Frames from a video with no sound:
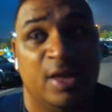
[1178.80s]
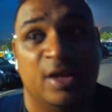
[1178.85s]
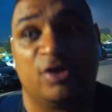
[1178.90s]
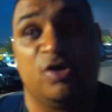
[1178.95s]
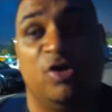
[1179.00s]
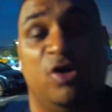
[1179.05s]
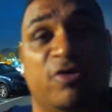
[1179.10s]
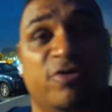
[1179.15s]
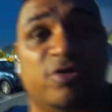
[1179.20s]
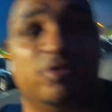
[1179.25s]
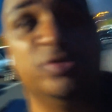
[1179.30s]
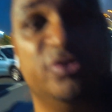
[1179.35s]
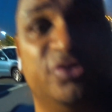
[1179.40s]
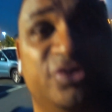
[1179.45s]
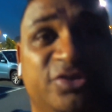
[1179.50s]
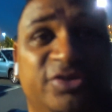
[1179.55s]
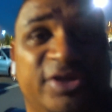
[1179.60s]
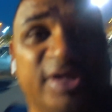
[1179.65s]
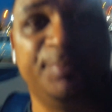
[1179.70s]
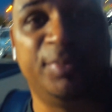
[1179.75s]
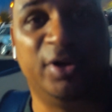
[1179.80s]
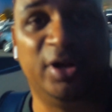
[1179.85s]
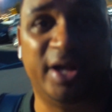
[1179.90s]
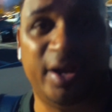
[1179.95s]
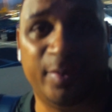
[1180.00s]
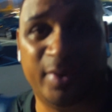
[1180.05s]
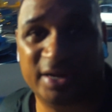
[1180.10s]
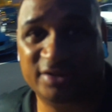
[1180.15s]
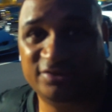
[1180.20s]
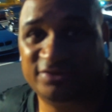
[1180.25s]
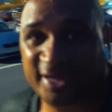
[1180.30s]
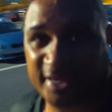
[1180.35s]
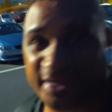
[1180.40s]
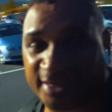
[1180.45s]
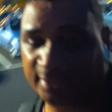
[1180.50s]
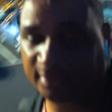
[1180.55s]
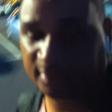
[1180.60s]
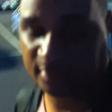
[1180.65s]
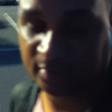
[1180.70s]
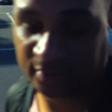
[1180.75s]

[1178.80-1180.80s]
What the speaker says: coral was just their polite way of saying